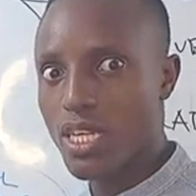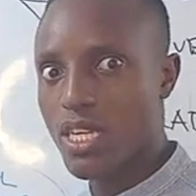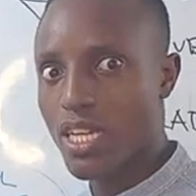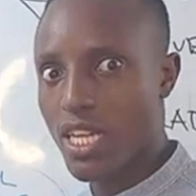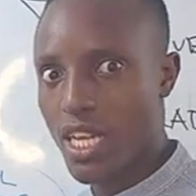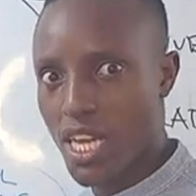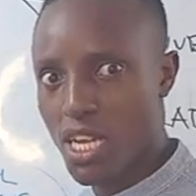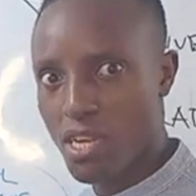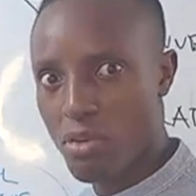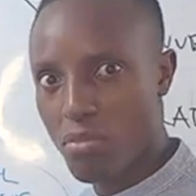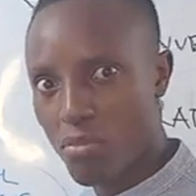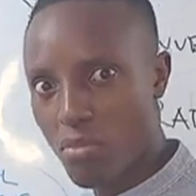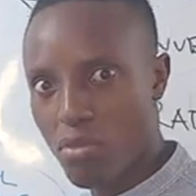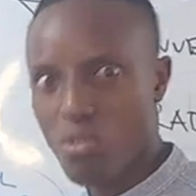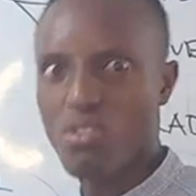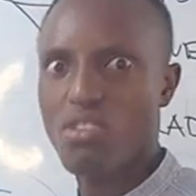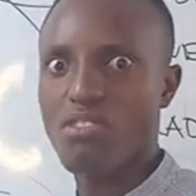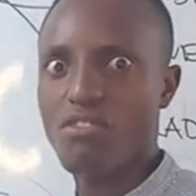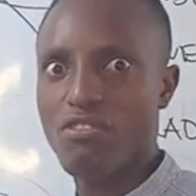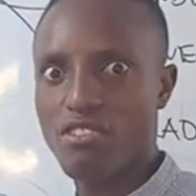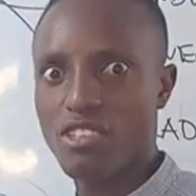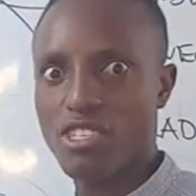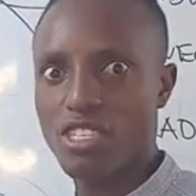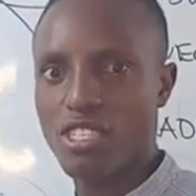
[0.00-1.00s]
and more
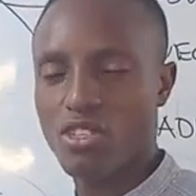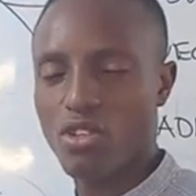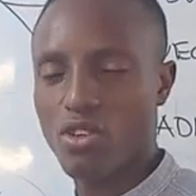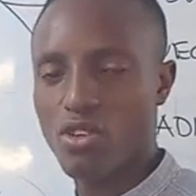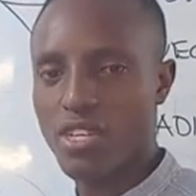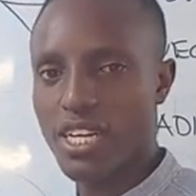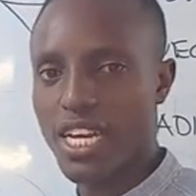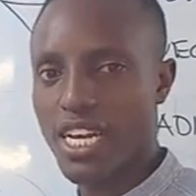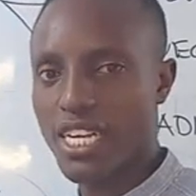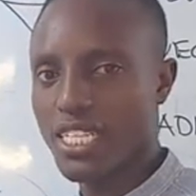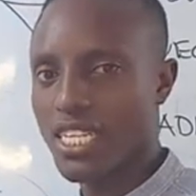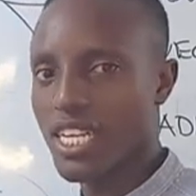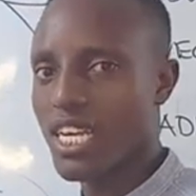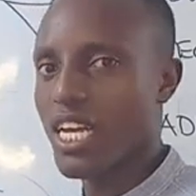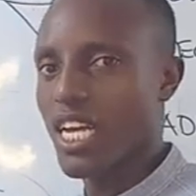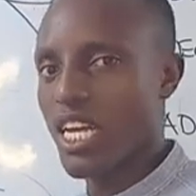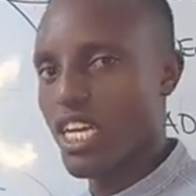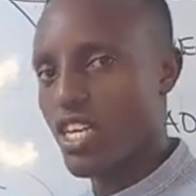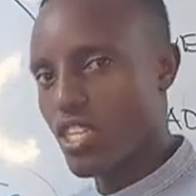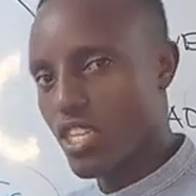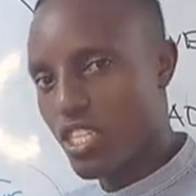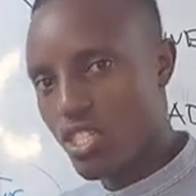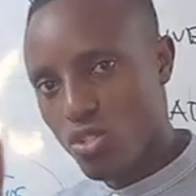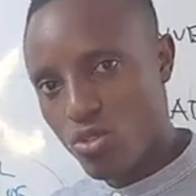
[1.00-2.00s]
efficient conductor
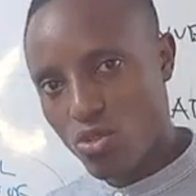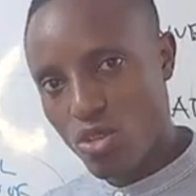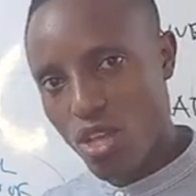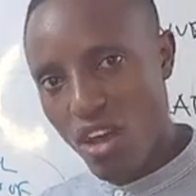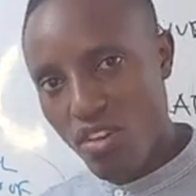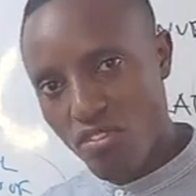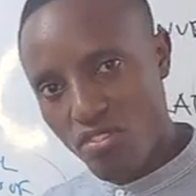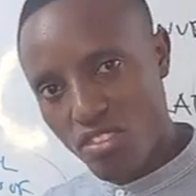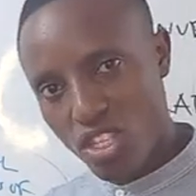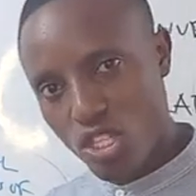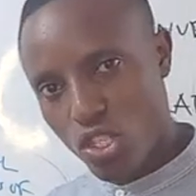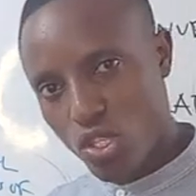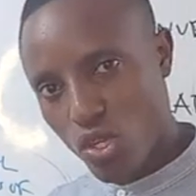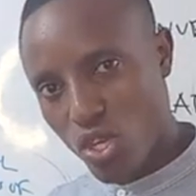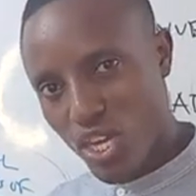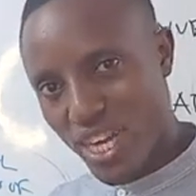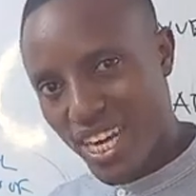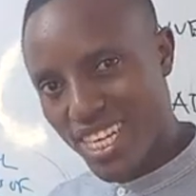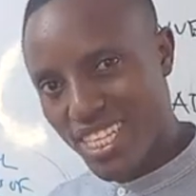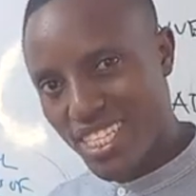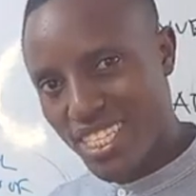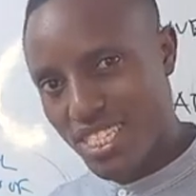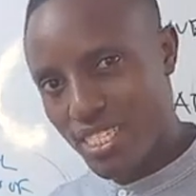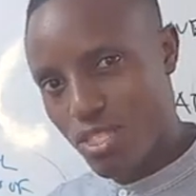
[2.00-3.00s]
needs to have the 2
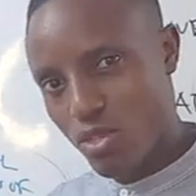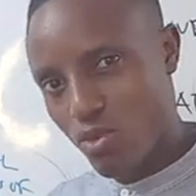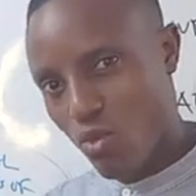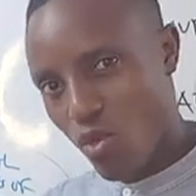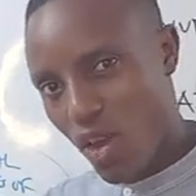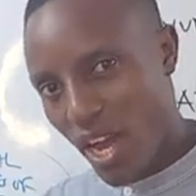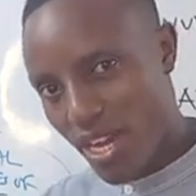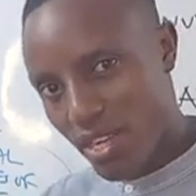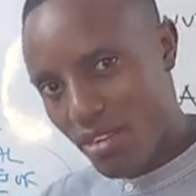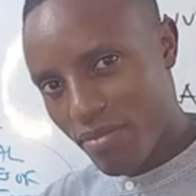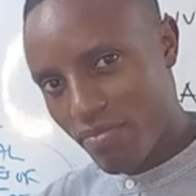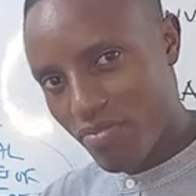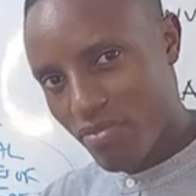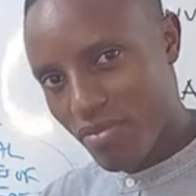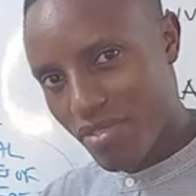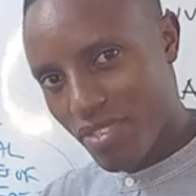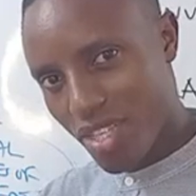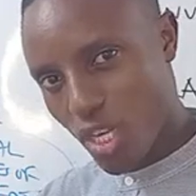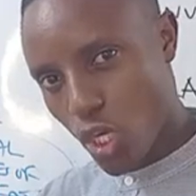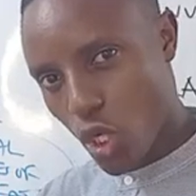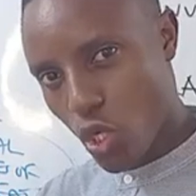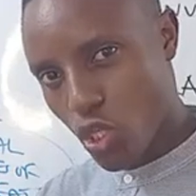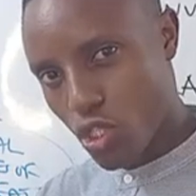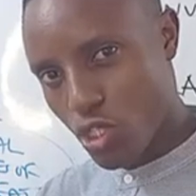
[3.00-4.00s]
characteristics. One,
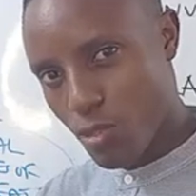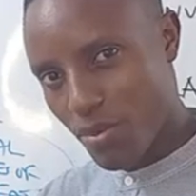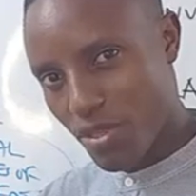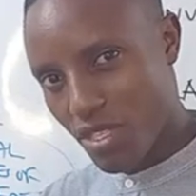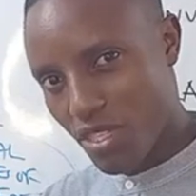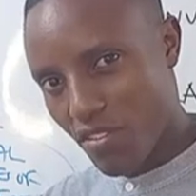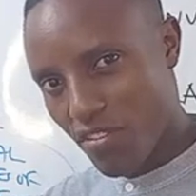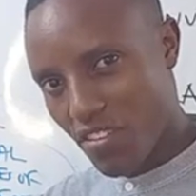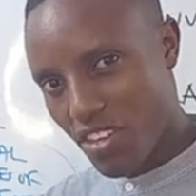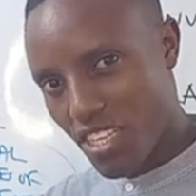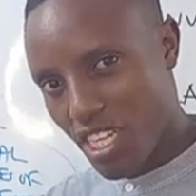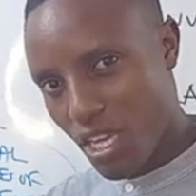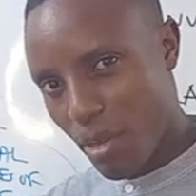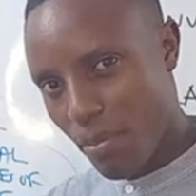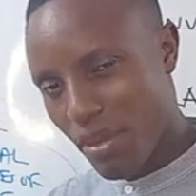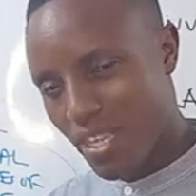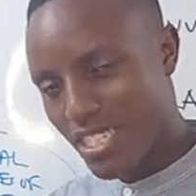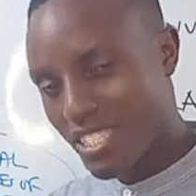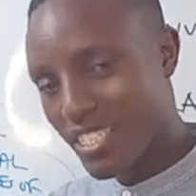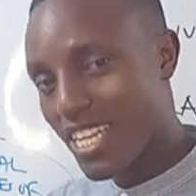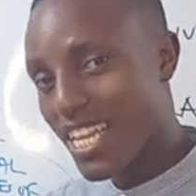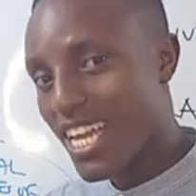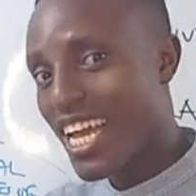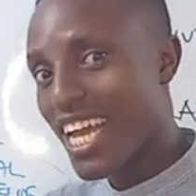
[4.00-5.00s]
low specific heat
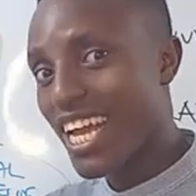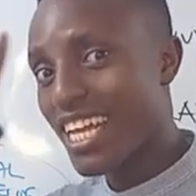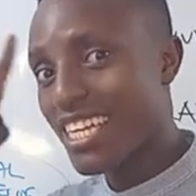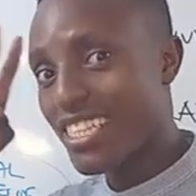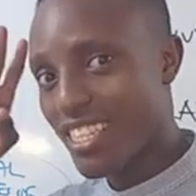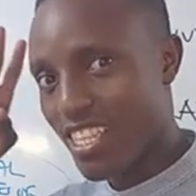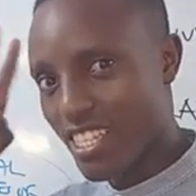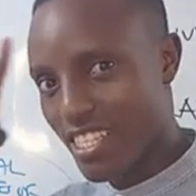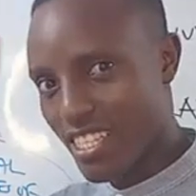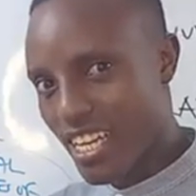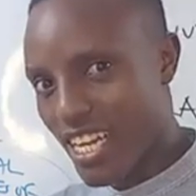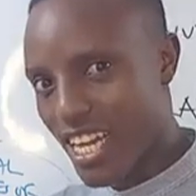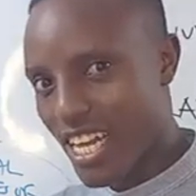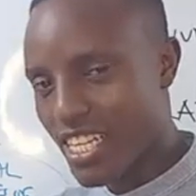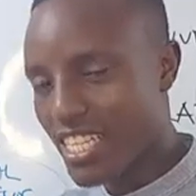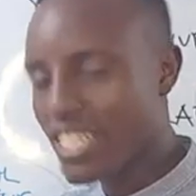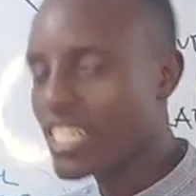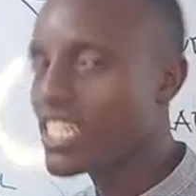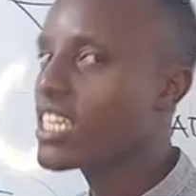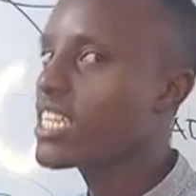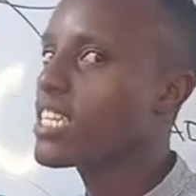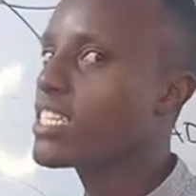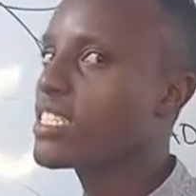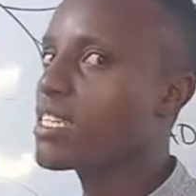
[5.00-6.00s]
capacity, and the second
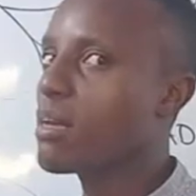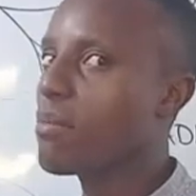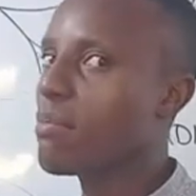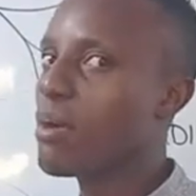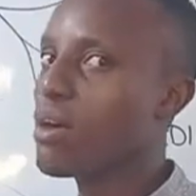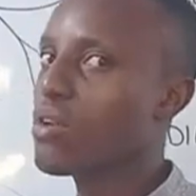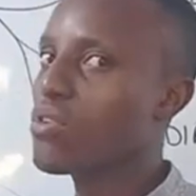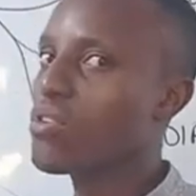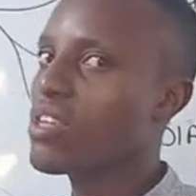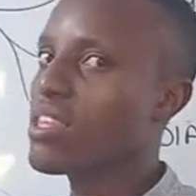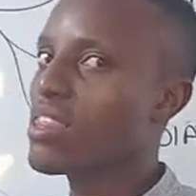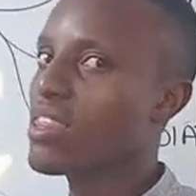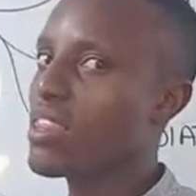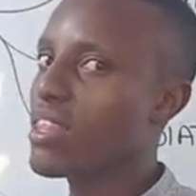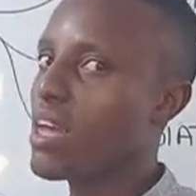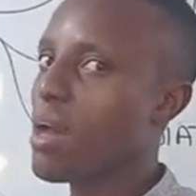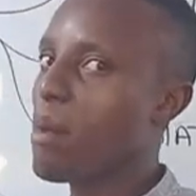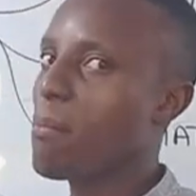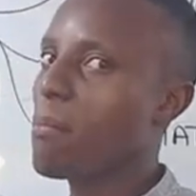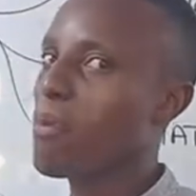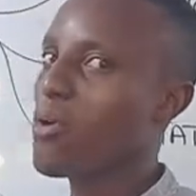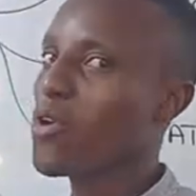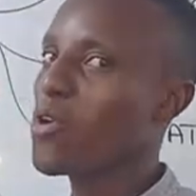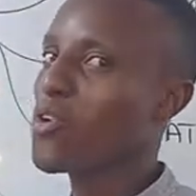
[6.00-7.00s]
is about the
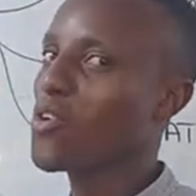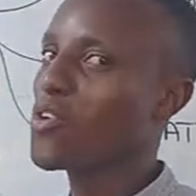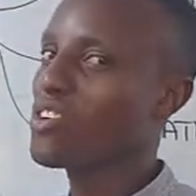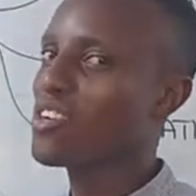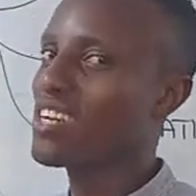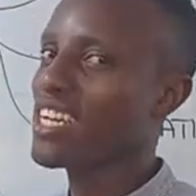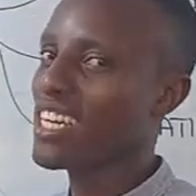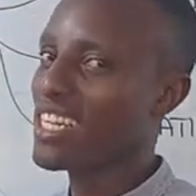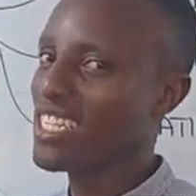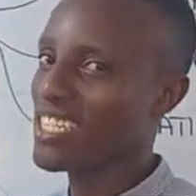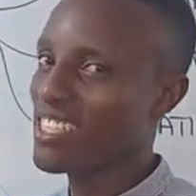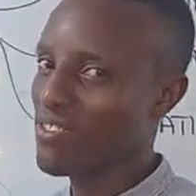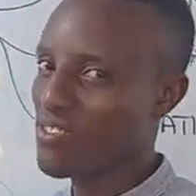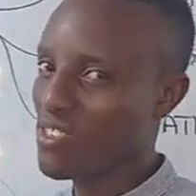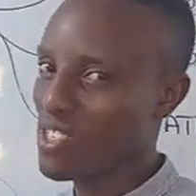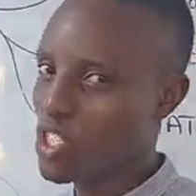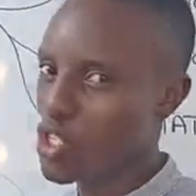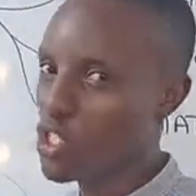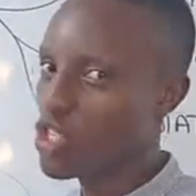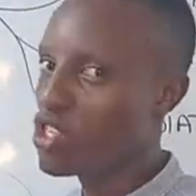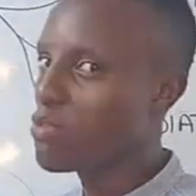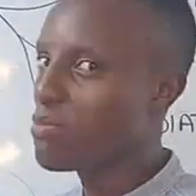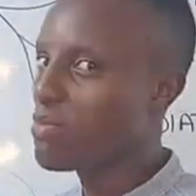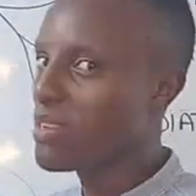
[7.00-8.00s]
thermal conductivity
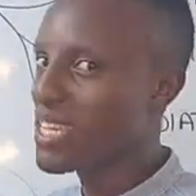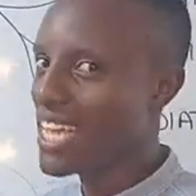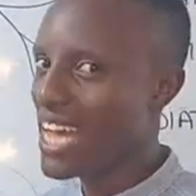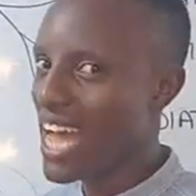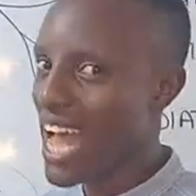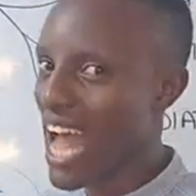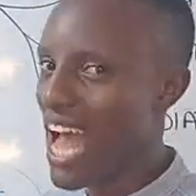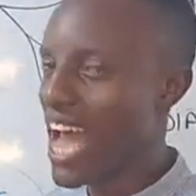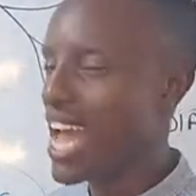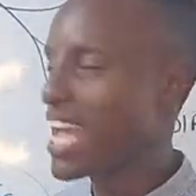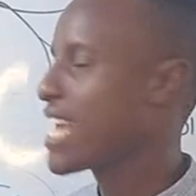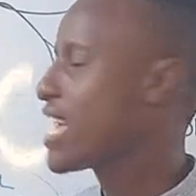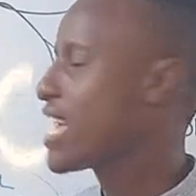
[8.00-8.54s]
should be high.